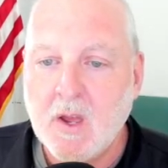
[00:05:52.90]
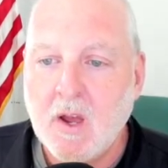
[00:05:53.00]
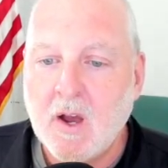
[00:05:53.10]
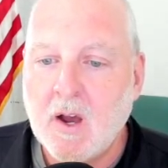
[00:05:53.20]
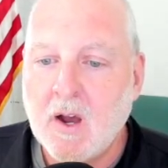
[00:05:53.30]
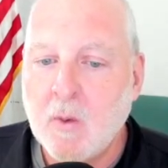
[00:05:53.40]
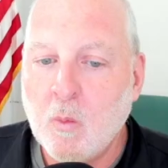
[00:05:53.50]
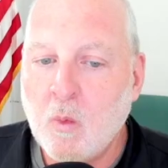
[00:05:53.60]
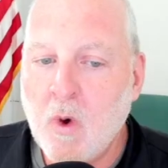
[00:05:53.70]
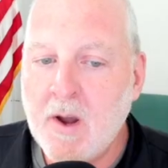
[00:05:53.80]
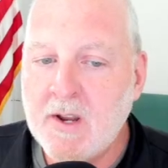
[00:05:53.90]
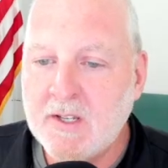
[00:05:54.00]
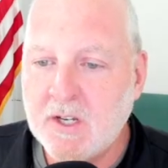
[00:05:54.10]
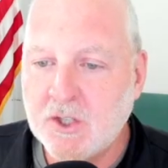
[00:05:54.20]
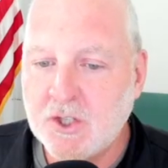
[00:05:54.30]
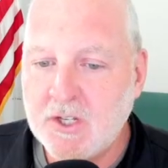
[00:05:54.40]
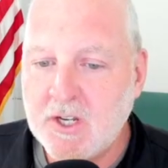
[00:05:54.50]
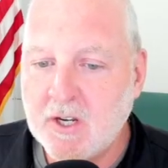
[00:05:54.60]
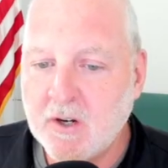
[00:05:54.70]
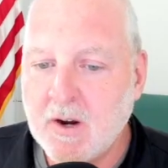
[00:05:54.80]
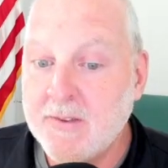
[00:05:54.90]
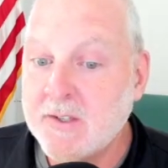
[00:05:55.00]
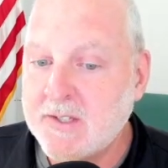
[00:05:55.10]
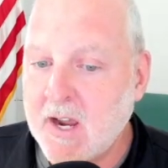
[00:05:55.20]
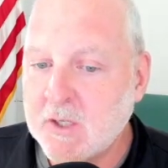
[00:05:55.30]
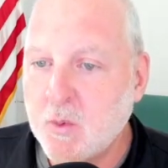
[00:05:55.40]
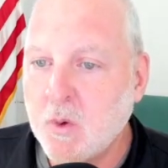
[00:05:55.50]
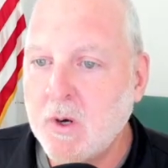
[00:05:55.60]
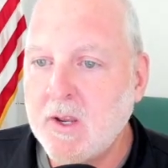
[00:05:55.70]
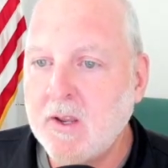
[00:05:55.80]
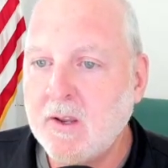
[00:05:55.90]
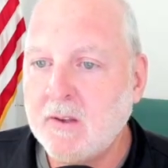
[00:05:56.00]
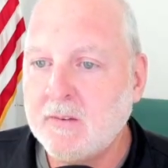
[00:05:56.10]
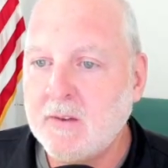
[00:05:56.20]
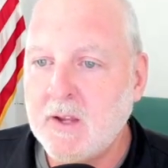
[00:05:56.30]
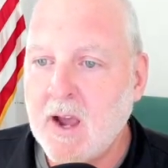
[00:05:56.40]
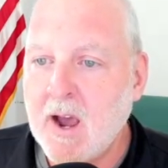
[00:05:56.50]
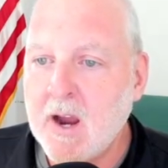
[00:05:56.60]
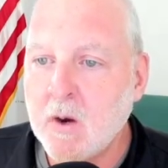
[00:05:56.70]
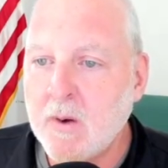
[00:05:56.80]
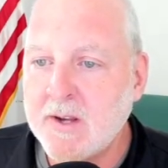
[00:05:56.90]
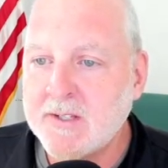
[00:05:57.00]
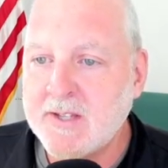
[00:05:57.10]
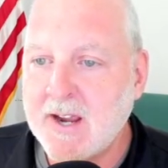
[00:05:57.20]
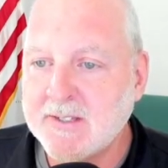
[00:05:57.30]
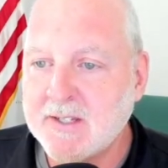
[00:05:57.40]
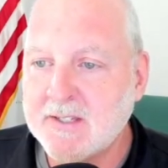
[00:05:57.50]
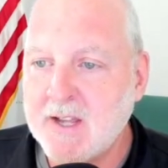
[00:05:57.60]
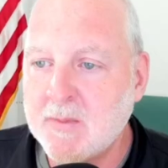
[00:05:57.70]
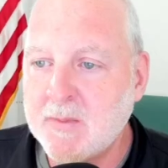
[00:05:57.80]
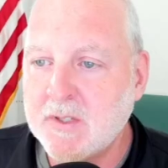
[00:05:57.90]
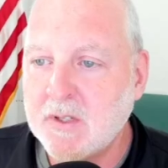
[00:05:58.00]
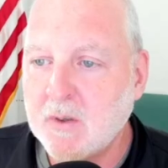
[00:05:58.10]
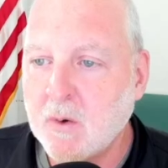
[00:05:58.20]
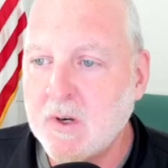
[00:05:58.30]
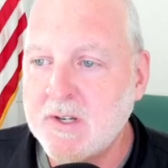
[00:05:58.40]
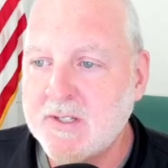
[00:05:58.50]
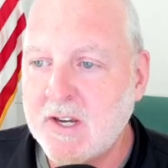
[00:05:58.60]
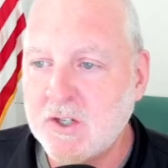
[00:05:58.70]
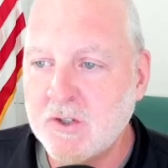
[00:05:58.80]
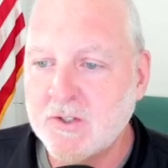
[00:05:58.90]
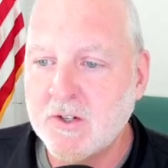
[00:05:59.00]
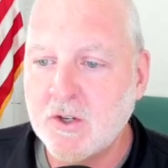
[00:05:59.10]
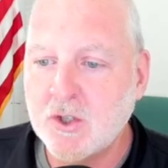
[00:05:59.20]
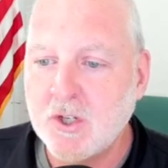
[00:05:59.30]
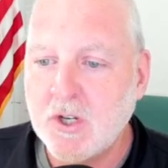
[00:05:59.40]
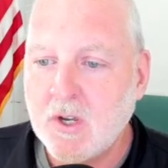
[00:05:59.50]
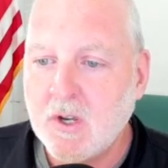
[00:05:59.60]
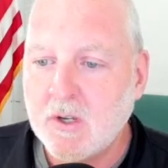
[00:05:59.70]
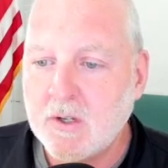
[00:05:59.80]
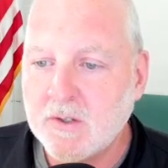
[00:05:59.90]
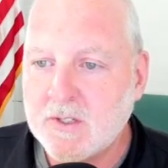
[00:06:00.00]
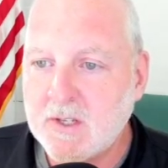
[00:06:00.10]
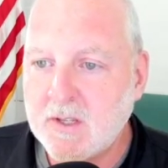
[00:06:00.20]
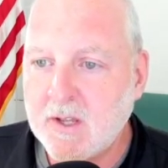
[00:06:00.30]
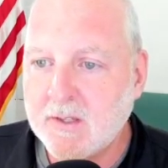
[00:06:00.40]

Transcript: One addition here on this dashboard is the IRS tax exempt organizational search. You'll see that